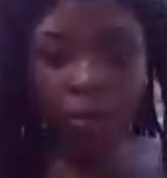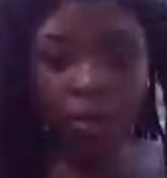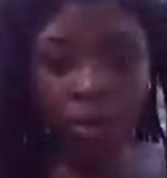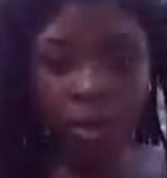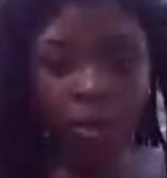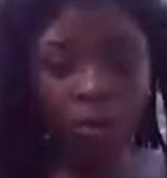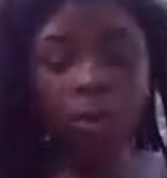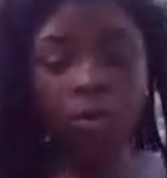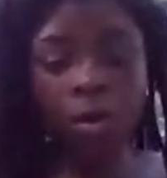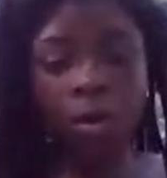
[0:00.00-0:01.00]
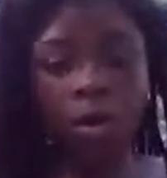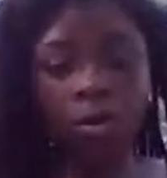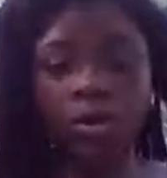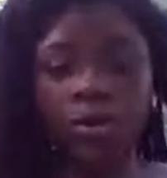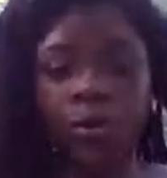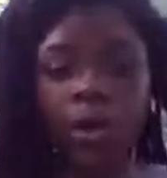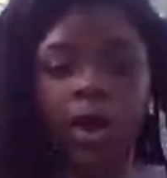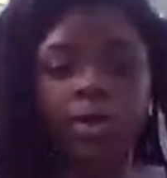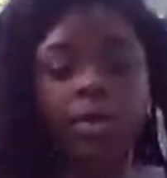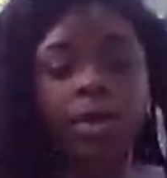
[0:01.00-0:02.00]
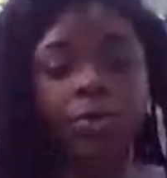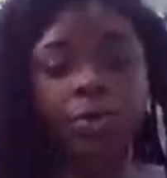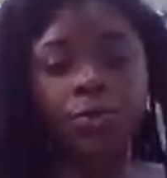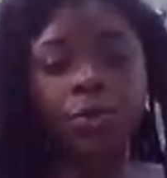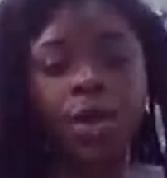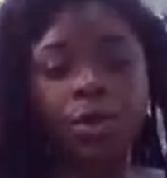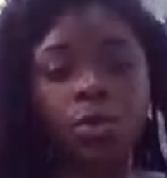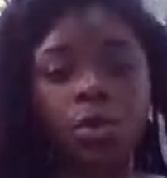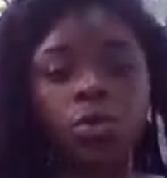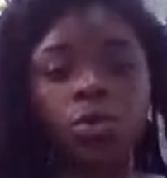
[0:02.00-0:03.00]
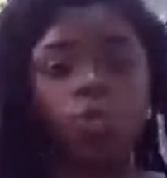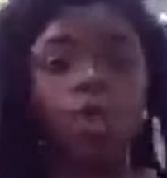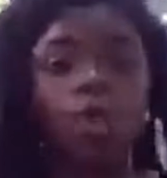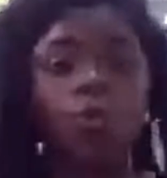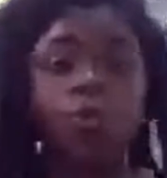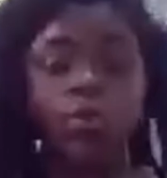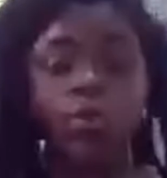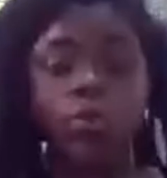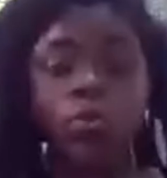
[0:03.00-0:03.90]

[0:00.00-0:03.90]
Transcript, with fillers: ones one on one calls where I tell you that you know you may want to